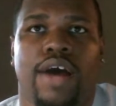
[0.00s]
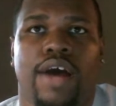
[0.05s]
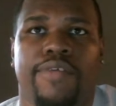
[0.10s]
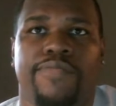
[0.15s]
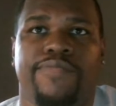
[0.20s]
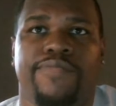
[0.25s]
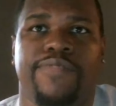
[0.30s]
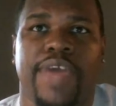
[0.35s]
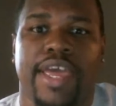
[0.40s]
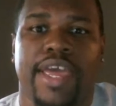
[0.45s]

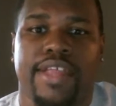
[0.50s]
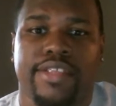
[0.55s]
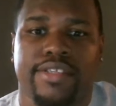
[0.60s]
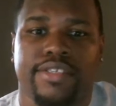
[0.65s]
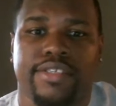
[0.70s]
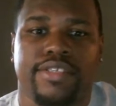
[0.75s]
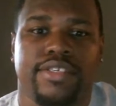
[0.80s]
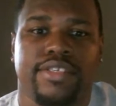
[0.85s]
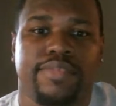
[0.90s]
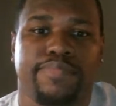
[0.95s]

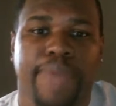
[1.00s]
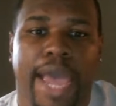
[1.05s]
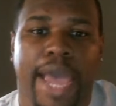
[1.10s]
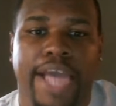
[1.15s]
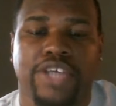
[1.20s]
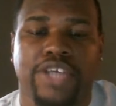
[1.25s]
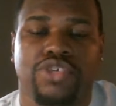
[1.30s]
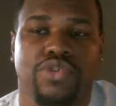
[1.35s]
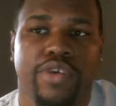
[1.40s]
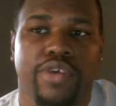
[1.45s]
Finn's
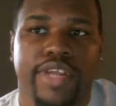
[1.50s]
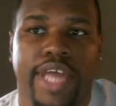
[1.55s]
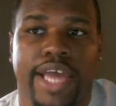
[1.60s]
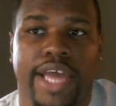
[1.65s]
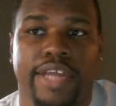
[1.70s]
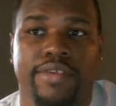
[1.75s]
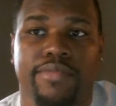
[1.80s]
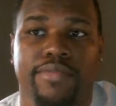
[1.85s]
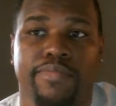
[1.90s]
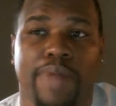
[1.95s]
backstory that
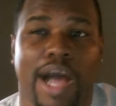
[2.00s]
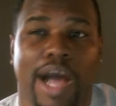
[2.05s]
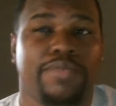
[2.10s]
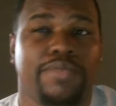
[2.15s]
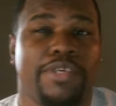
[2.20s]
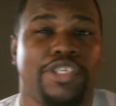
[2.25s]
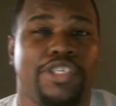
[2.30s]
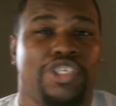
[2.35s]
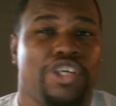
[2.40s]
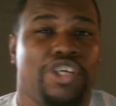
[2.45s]

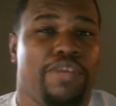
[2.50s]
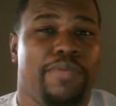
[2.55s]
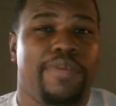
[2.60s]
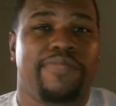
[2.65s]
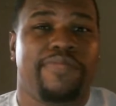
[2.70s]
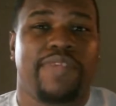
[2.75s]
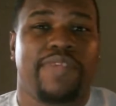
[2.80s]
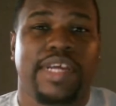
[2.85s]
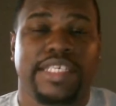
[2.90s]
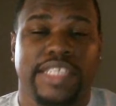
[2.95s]
possibly should have been
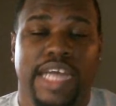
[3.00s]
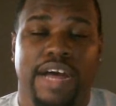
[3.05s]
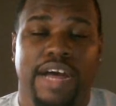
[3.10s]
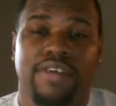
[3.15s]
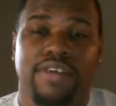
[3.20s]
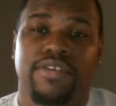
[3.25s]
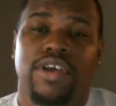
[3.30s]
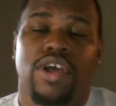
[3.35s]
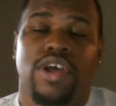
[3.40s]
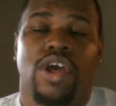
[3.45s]
fleshed
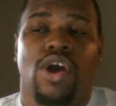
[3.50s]
out